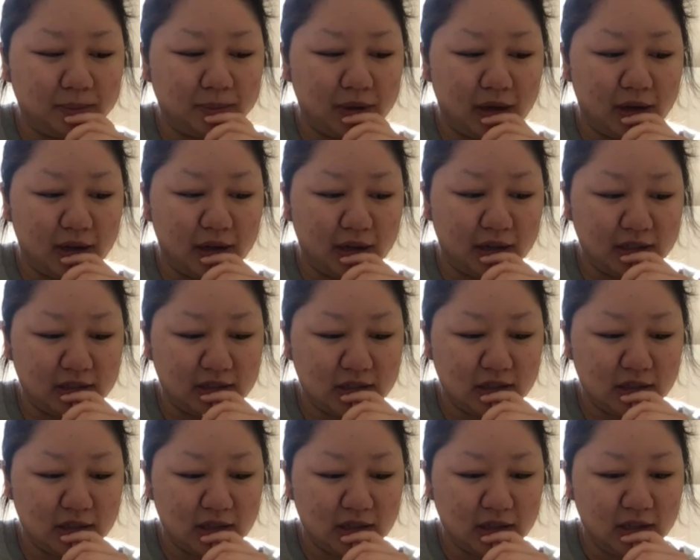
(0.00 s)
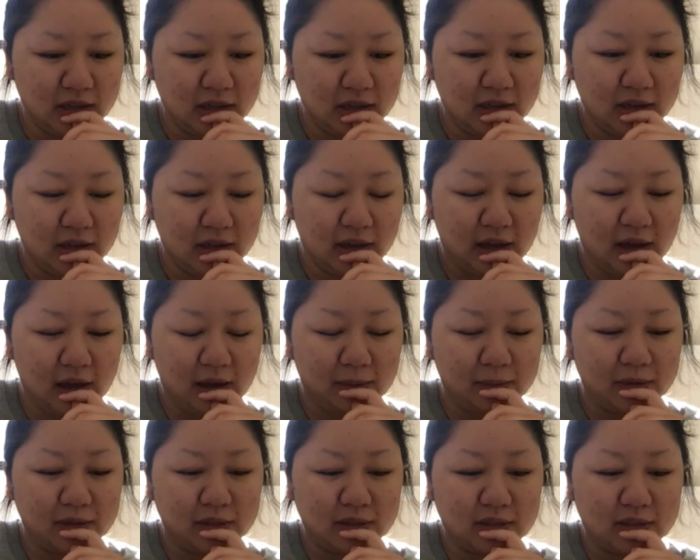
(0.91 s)
But I
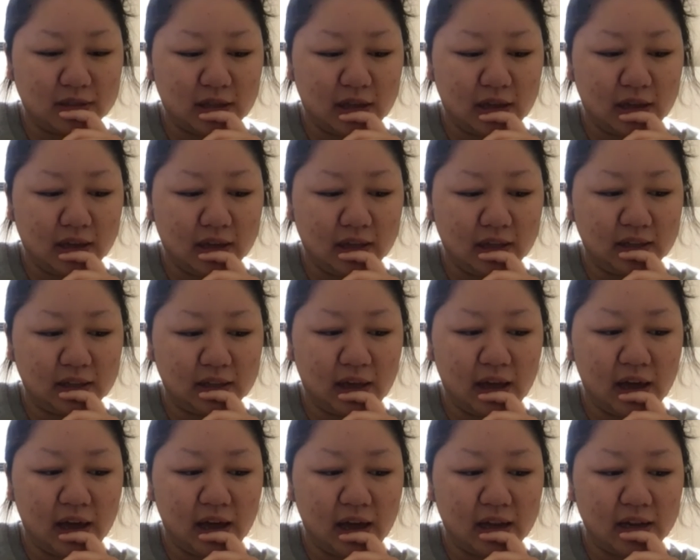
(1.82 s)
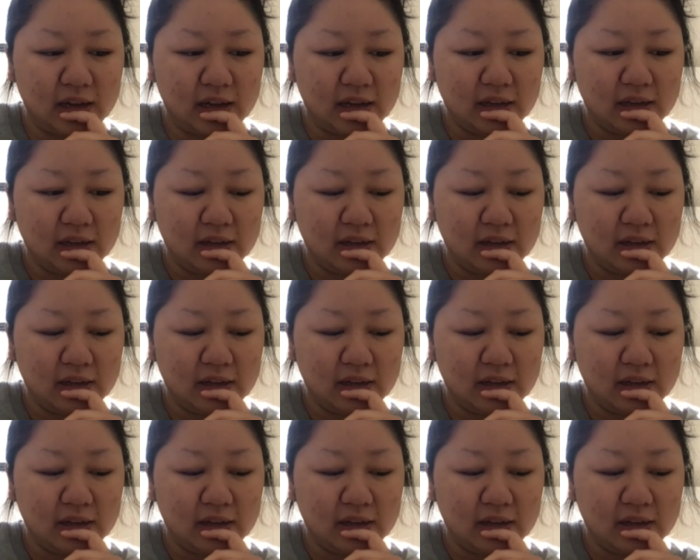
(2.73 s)
would say that